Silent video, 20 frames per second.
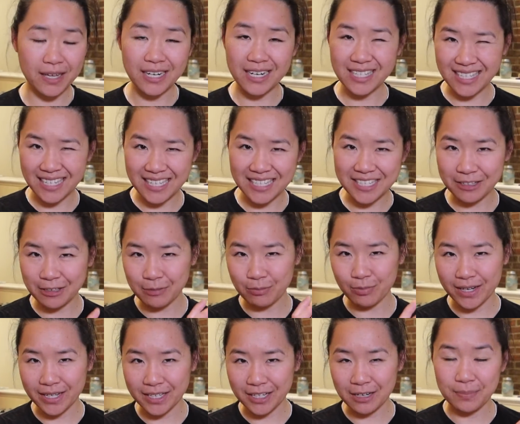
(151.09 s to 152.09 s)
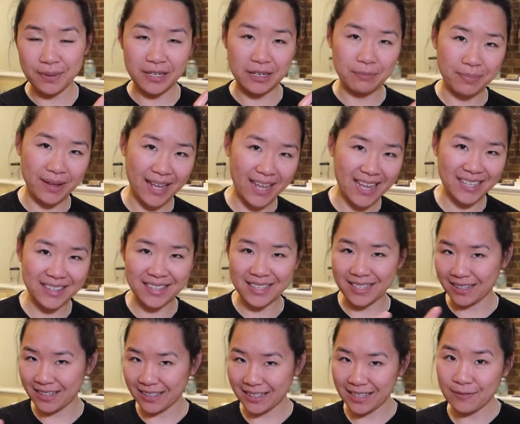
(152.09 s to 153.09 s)
and it's easier to break it up in a bag
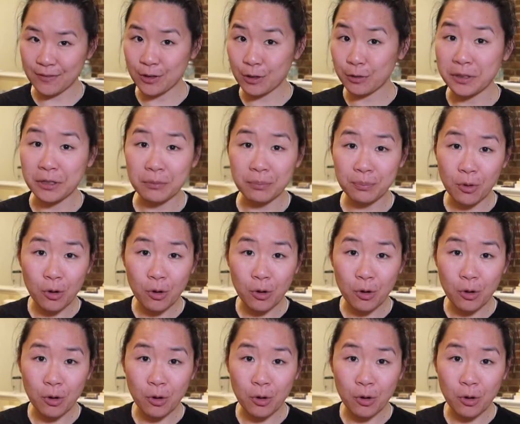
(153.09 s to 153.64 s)
than like if you're in a